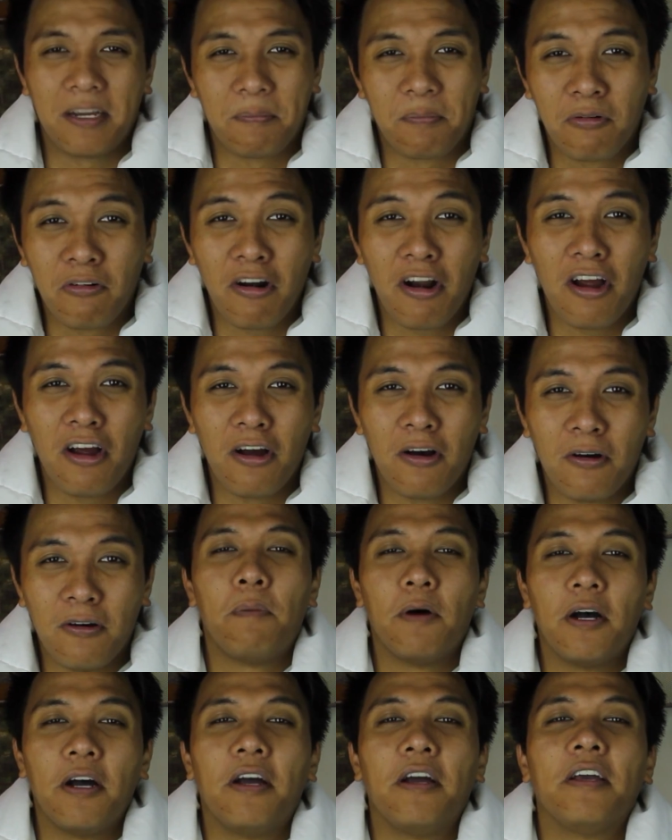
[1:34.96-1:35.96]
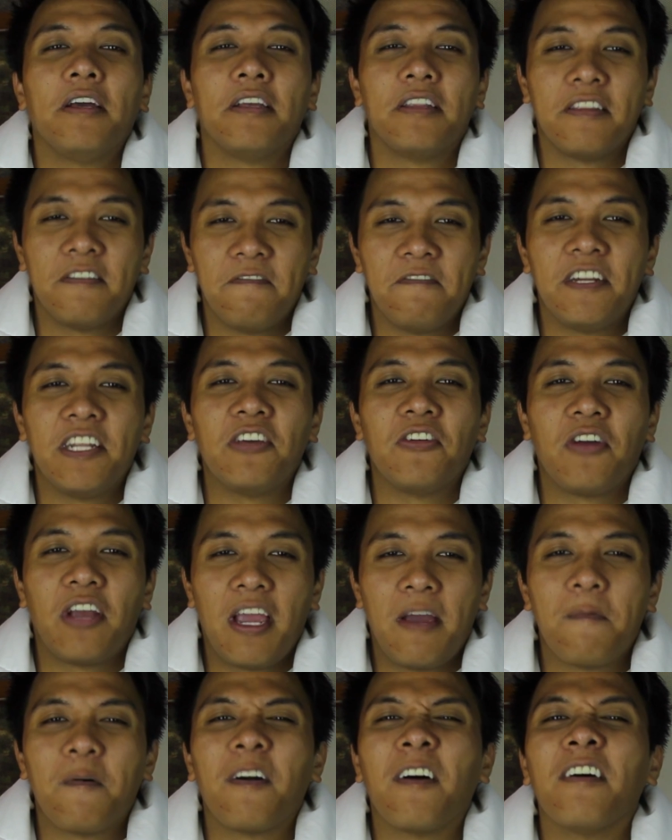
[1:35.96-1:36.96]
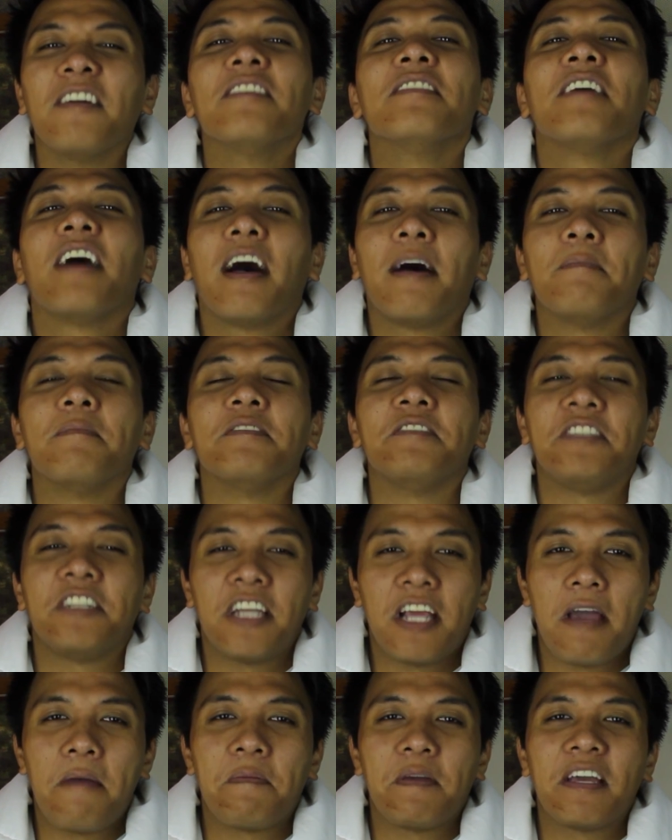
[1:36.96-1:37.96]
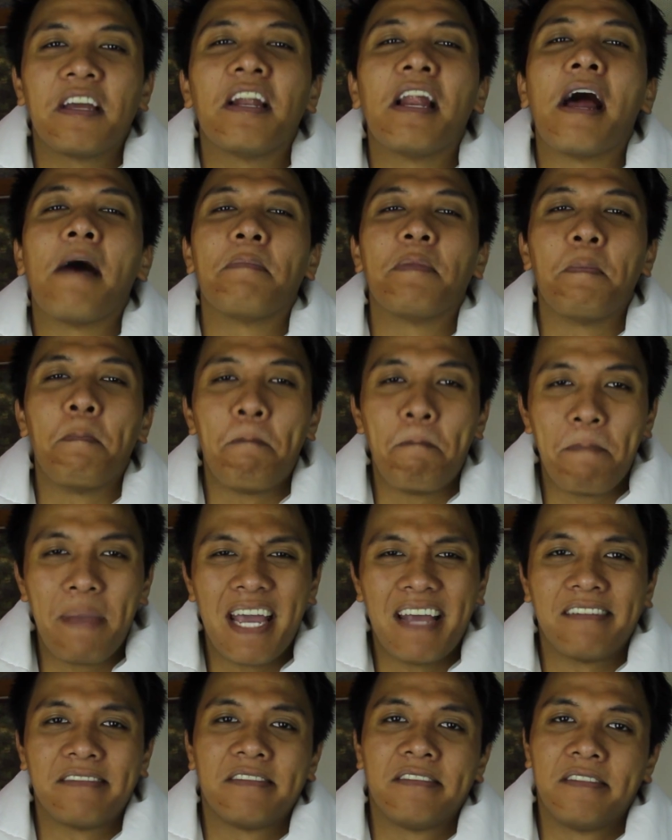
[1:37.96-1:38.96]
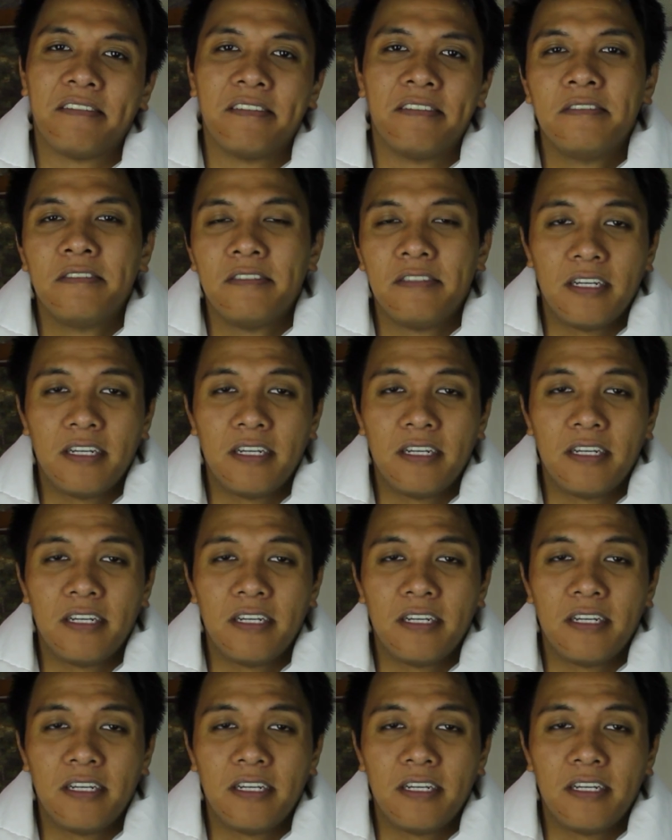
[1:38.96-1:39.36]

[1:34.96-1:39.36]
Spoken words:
a pro, but in the video game world, I'm the champion and I'm the best.